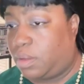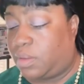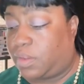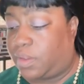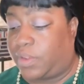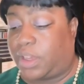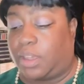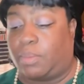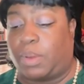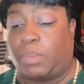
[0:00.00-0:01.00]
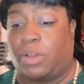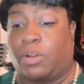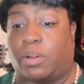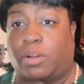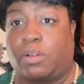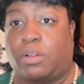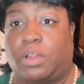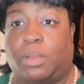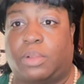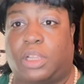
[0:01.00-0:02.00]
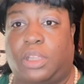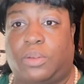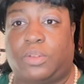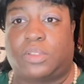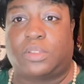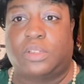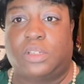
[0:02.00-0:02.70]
See if I can get my mirror up close.